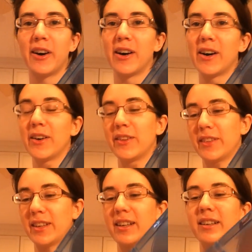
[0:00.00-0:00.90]

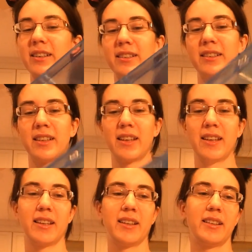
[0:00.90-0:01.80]
on the
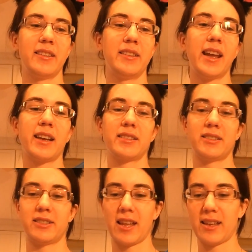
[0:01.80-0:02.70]

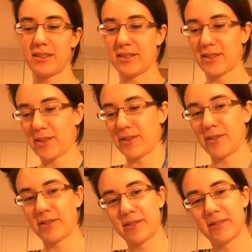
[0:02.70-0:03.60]
next set.
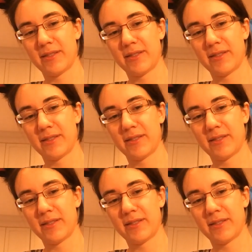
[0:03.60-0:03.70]
So